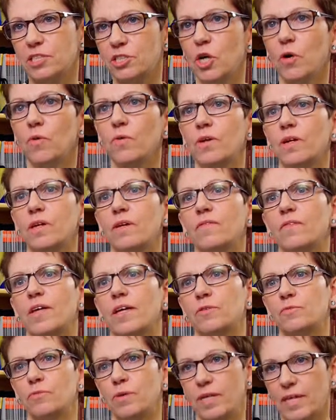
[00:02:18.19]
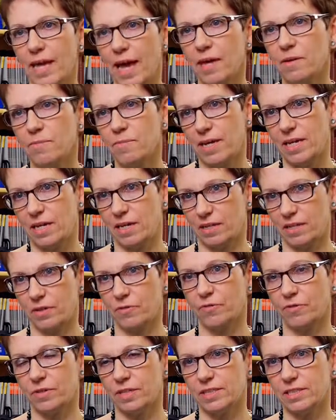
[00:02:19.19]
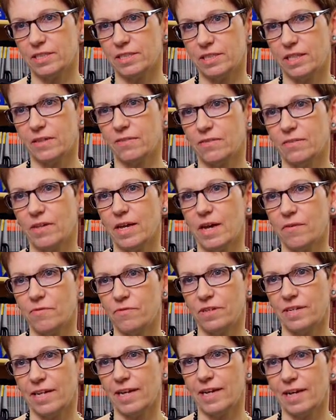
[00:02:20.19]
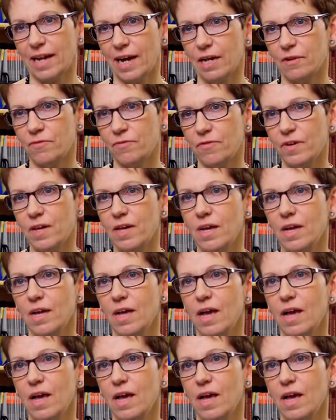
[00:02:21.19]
showing that we can make a difference in everyday life.